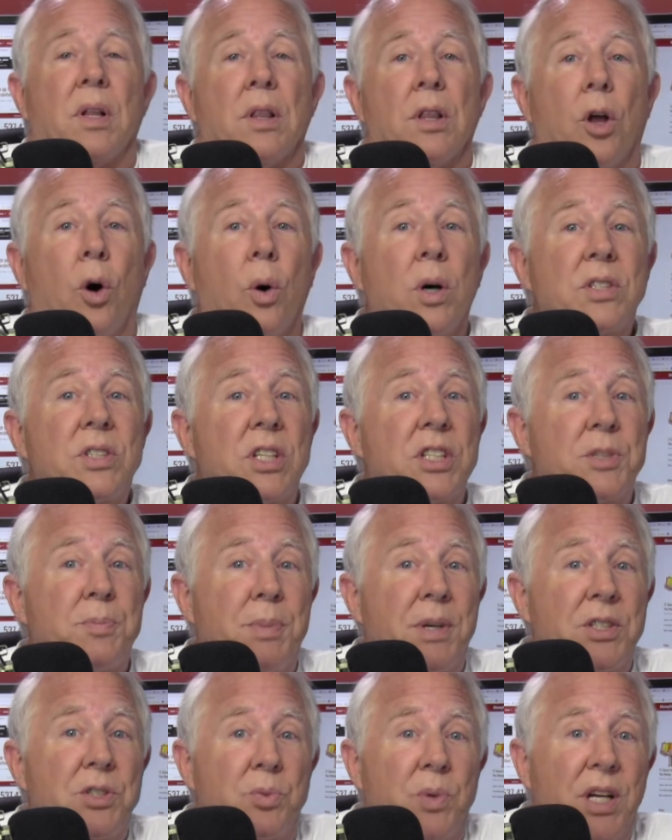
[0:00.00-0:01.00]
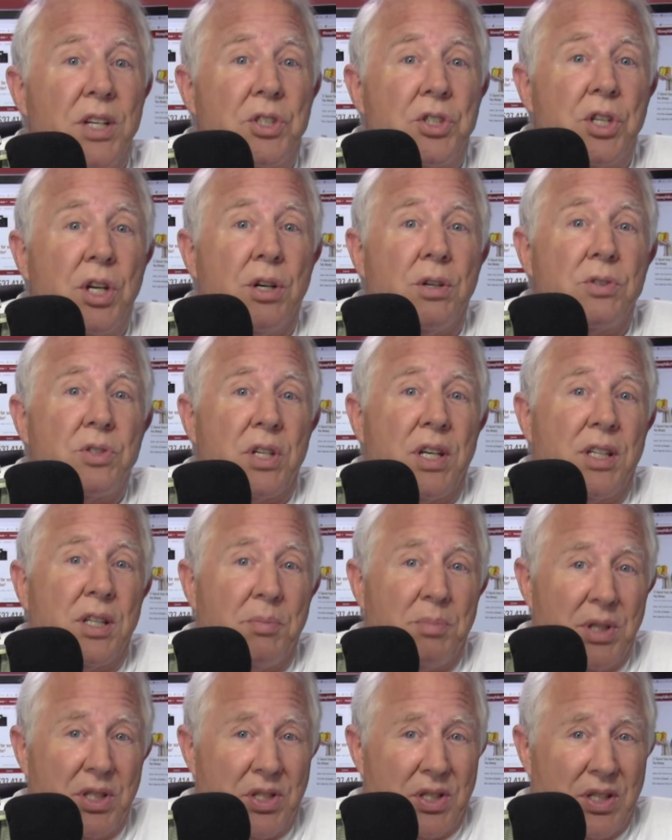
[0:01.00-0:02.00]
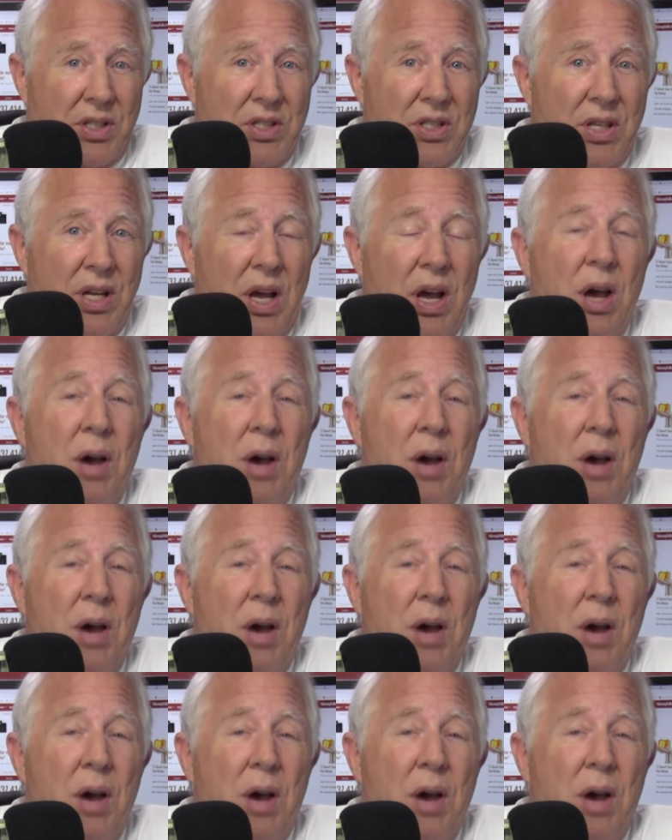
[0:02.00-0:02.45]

lowest expense ratios in the business,